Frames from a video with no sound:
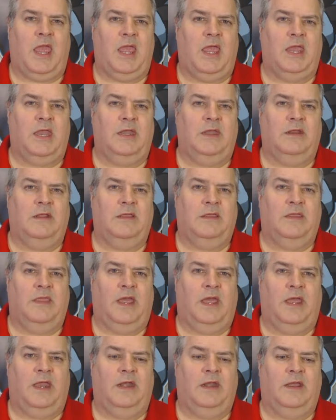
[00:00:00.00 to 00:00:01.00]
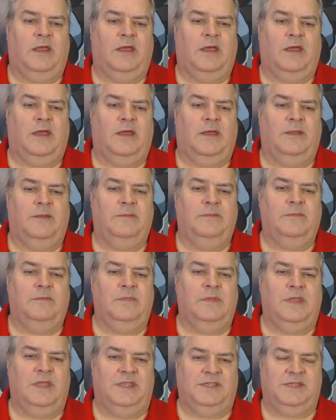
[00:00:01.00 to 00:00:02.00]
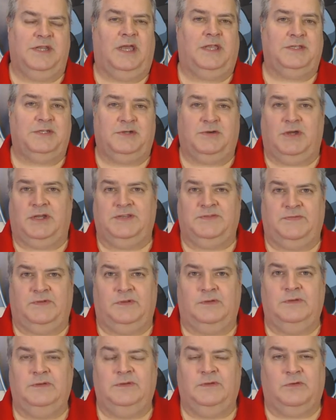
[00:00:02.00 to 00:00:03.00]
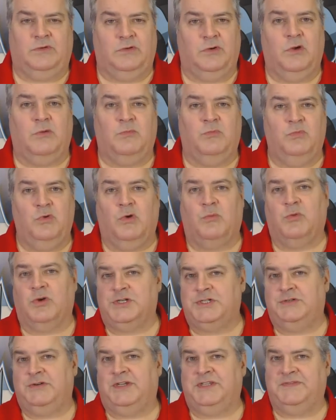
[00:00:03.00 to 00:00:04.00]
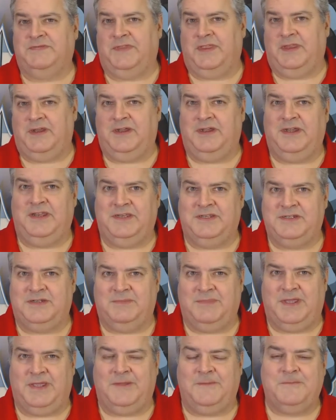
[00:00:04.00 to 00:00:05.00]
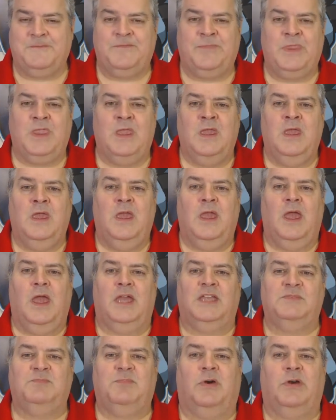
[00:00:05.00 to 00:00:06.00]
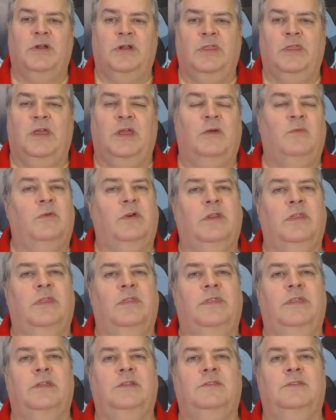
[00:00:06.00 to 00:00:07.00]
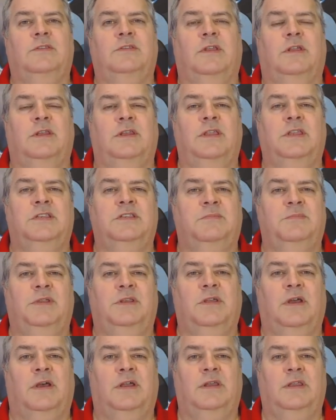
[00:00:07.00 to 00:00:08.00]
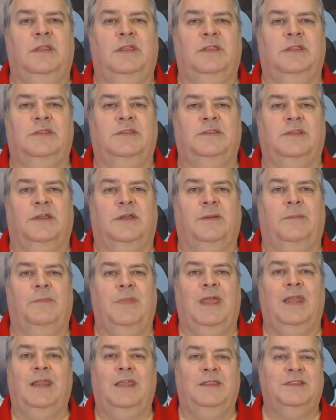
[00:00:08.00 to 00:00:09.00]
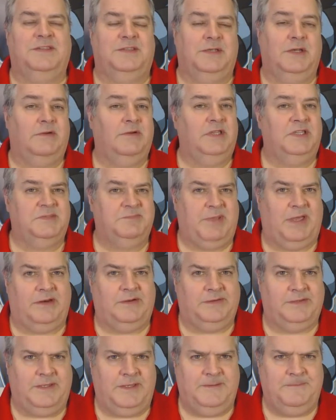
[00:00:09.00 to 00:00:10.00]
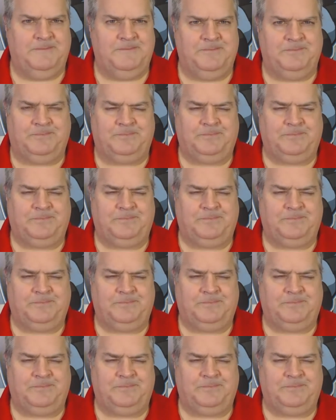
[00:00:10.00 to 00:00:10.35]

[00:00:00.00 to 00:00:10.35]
and that is not stressful, or no more stressful than it needs to be. As part of that, one of the things that needs to be done is any serious penalty